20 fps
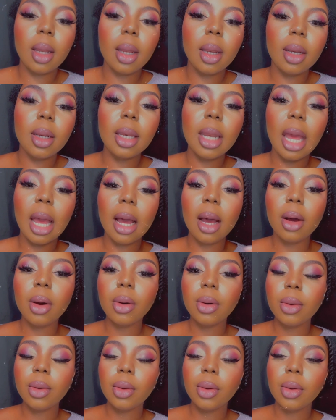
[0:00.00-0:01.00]

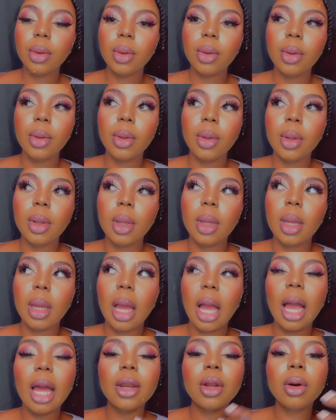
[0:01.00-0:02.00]
Now,
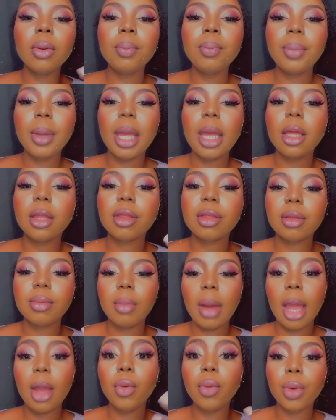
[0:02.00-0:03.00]
I don't base
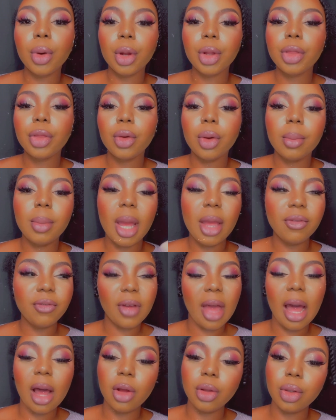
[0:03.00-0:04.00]
my worth or my
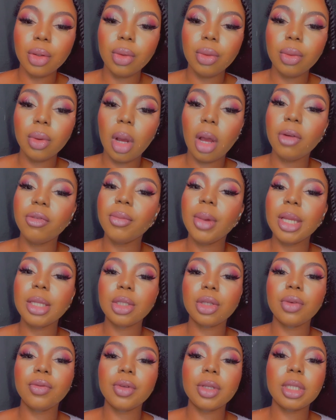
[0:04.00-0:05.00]
value of my
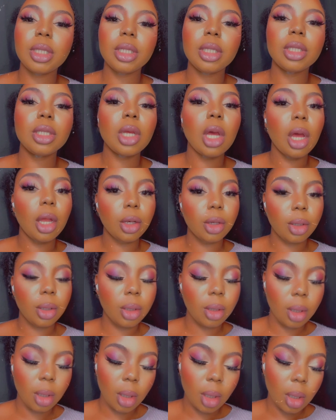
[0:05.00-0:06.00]
services
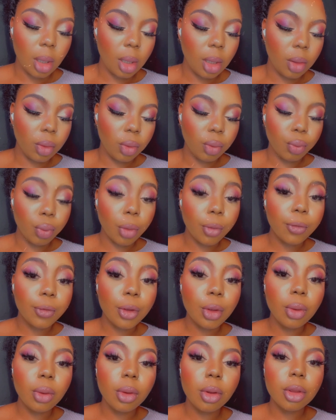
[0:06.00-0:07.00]
on
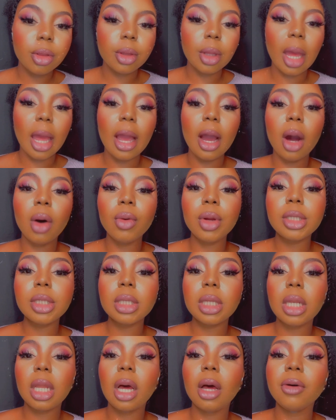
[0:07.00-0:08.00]
reviews. I
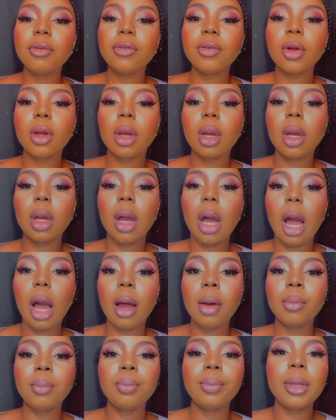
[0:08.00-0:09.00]
always love
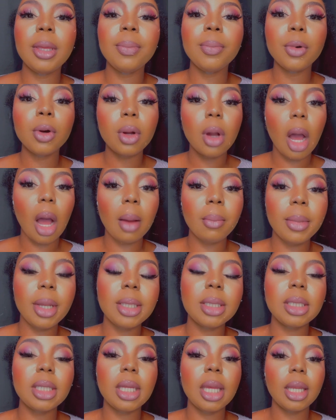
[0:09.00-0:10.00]
um, people
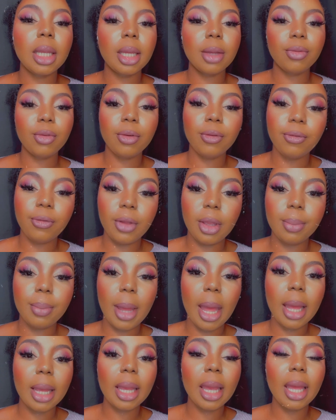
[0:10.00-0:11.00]
commenting and giving
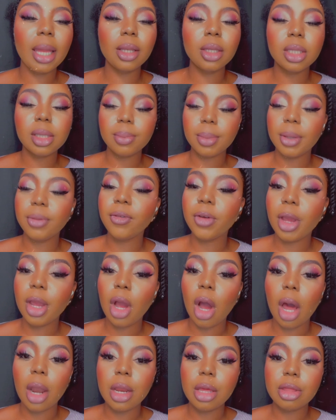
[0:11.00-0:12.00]
feedback. And to be very
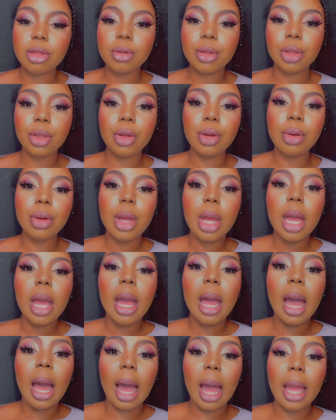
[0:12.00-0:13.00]
honest with you,
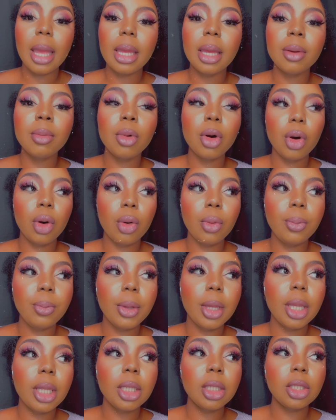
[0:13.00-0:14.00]
I am
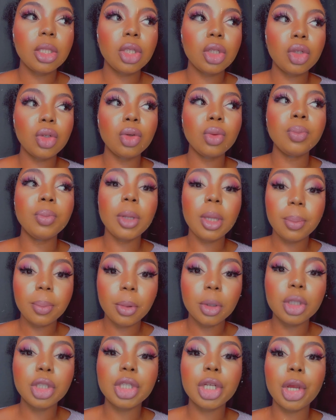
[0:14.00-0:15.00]
open to
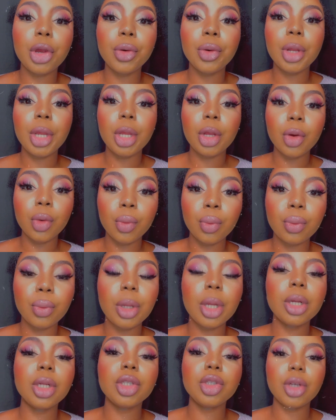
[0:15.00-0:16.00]
people sharing
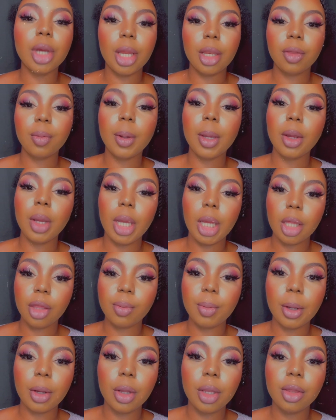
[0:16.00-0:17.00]
real, transparent
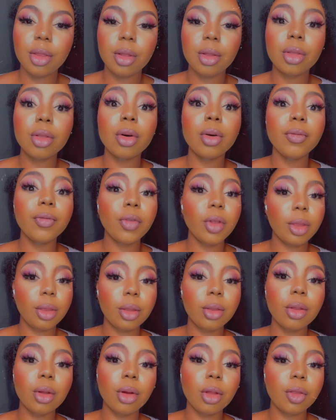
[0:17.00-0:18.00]
experiences. So if this
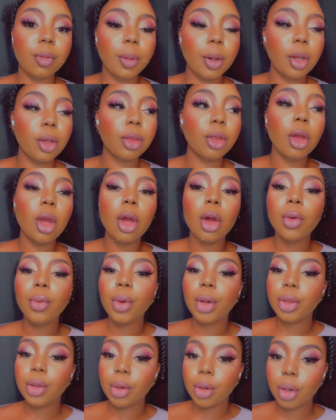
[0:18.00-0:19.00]
is your experience,
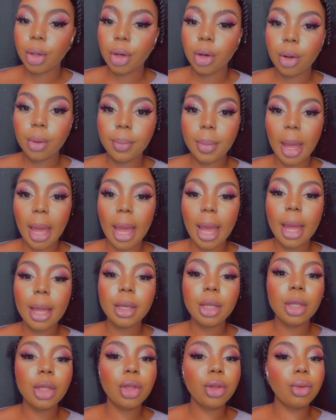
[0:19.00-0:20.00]
whether good or
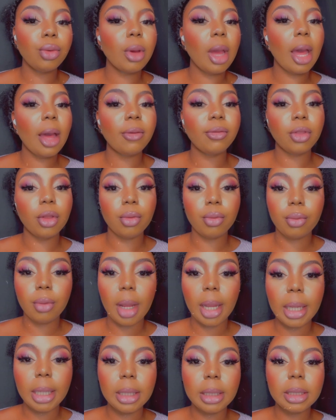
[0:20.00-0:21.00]
bad, you have the
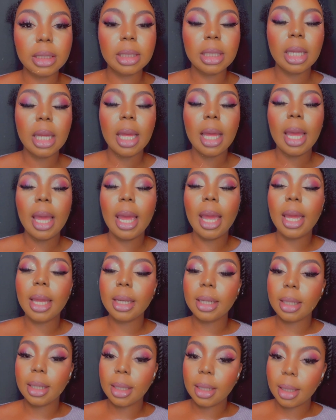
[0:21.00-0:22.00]
right
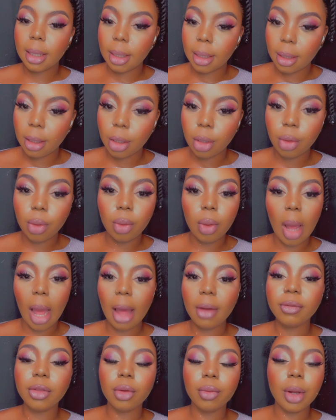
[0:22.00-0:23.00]
and you
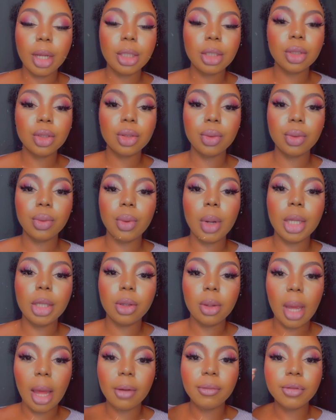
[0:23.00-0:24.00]
have the right to what
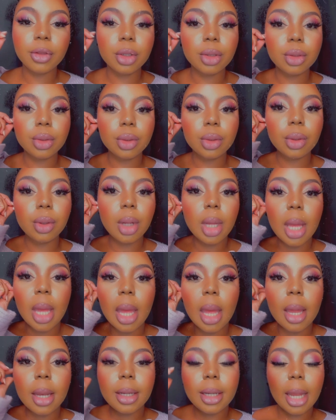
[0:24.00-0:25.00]
you have to do.
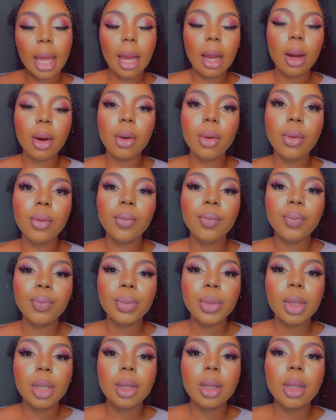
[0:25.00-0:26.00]
Now,
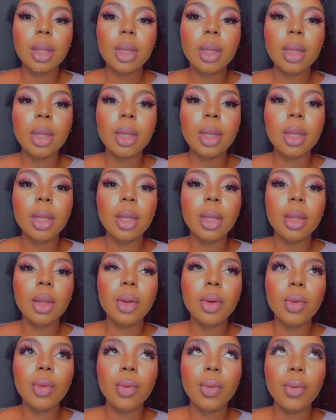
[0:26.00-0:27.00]

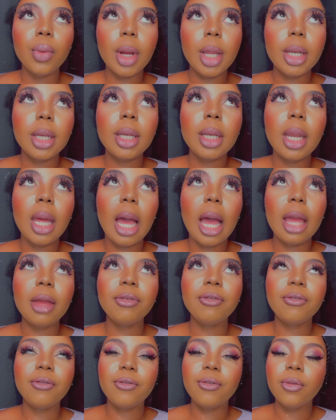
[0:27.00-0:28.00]
when
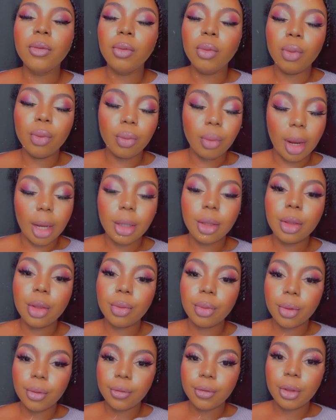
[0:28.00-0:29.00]
I read
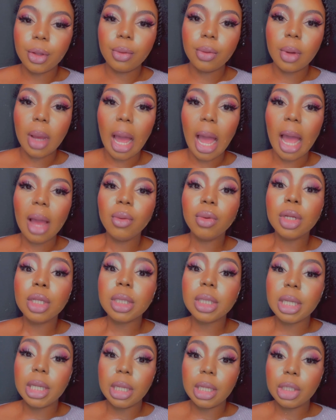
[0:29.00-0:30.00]
the review, I
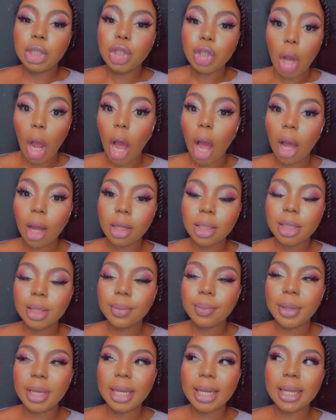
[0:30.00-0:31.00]
was shocked
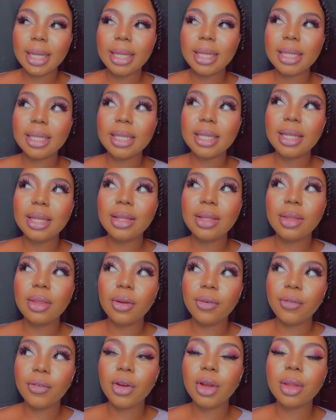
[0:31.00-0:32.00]
because
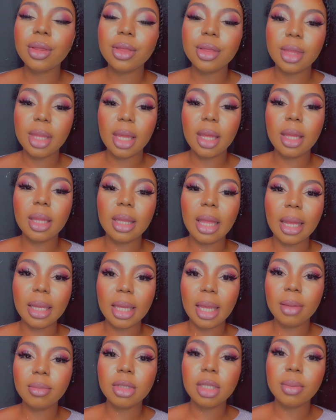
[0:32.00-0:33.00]
the first thing that
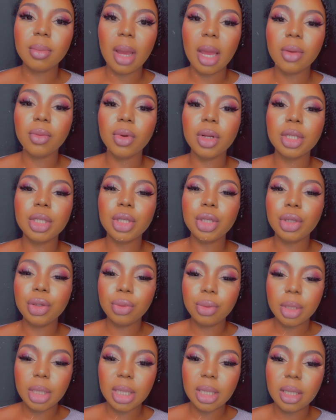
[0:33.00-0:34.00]
came to mind was
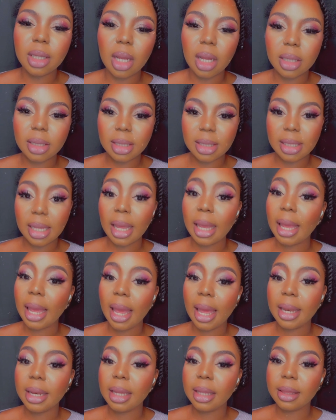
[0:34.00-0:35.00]
you did not say
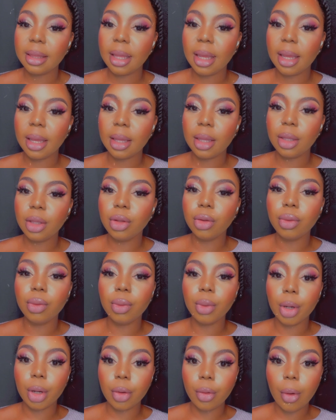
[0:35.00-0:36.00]
anything you
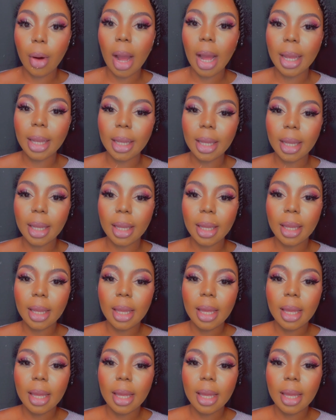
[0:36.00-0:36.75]
were quiet